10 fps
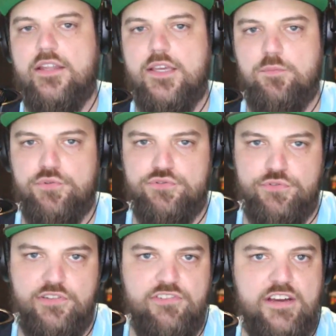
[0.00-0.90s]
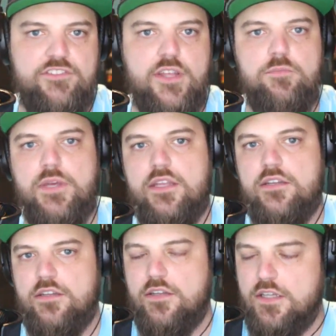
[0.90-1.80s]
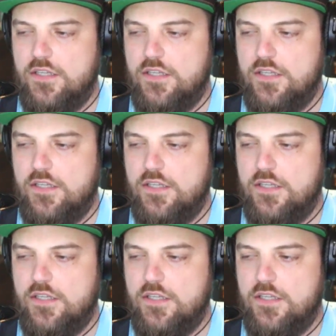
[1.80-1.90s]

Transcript: like a protruding 510 pin and